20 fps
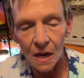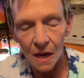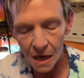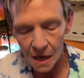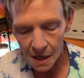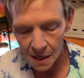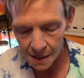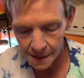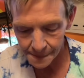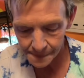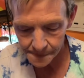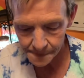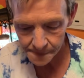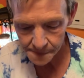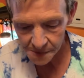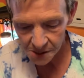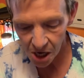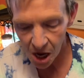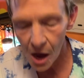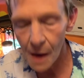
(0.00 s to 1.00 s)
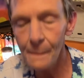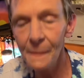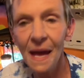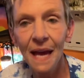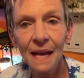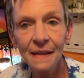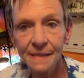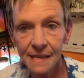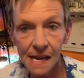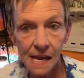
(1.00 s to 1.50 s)

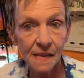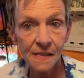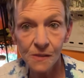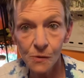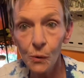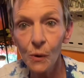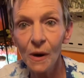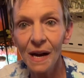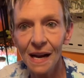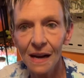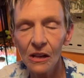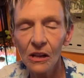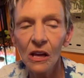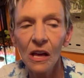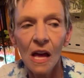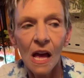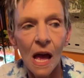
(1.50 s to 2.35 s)
comment as well.